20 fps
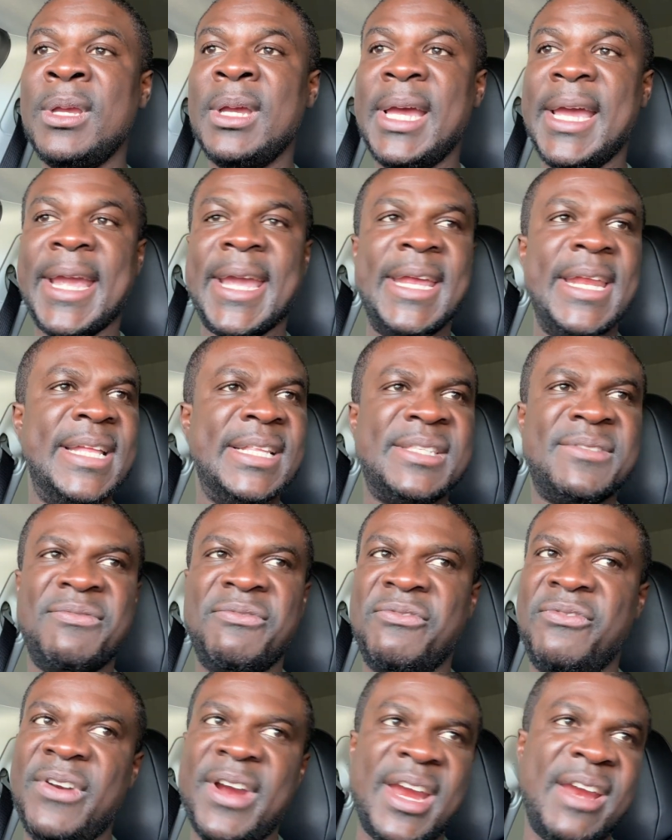Again, it's
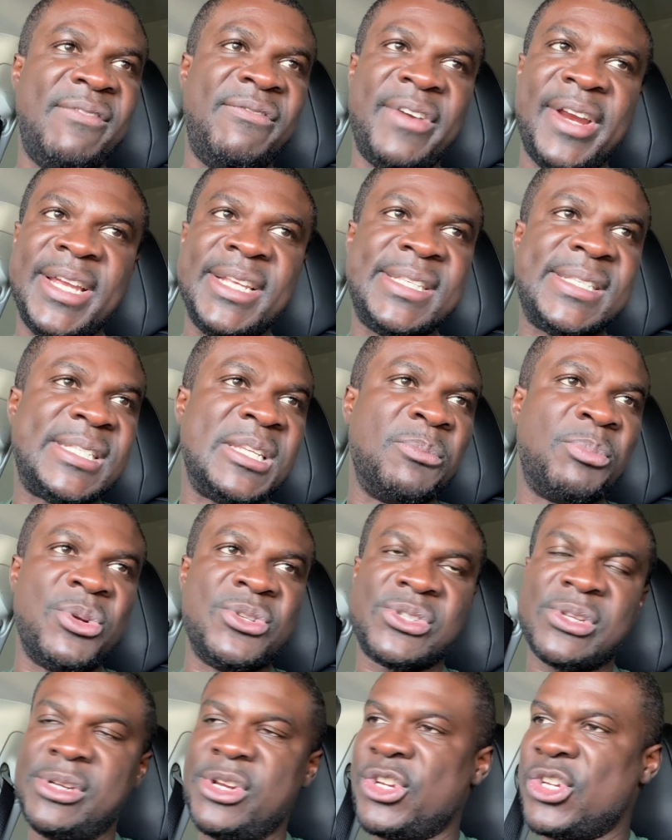very, very simple
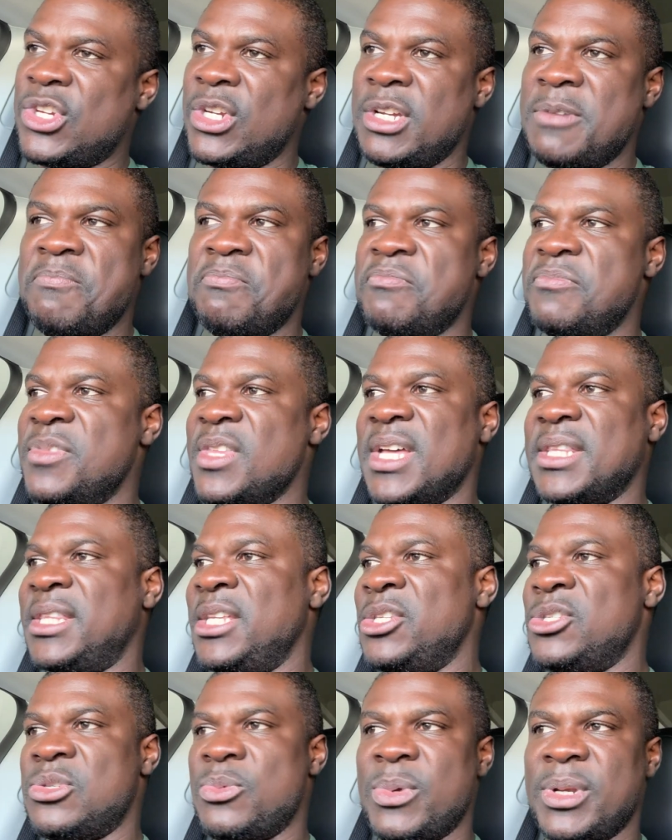installation,
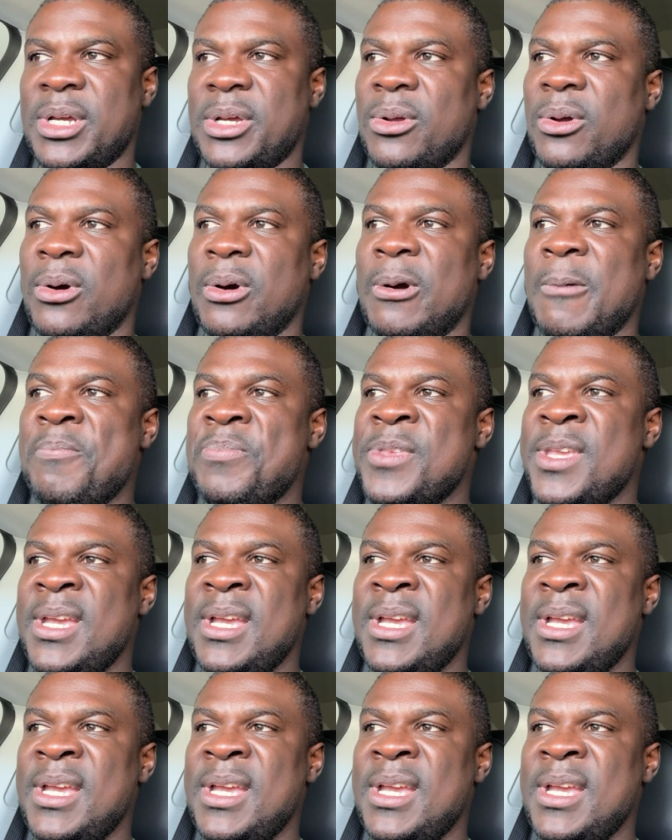nothing to it at all.